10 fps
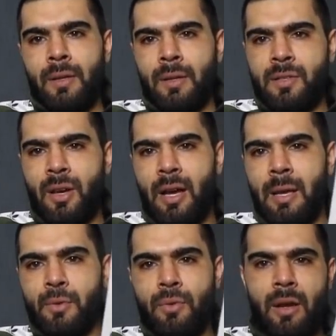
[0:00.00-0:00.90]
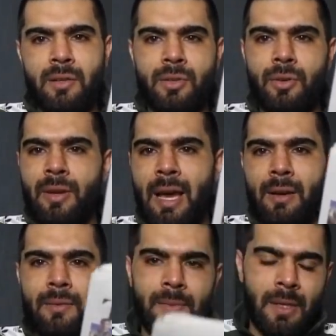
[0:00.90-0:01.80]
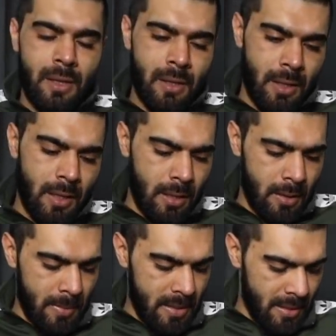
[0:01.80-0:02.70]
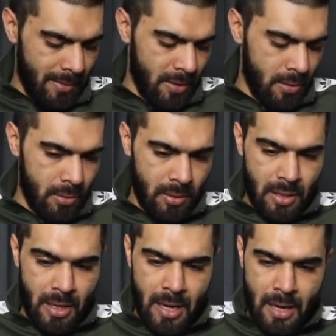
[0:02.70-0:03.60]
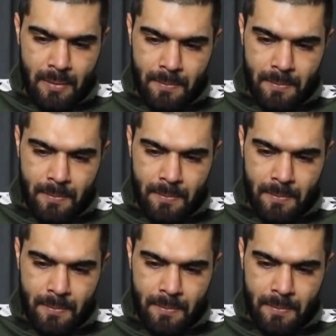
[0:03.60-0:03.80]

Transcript: the times we're on to now. Let's have a look here.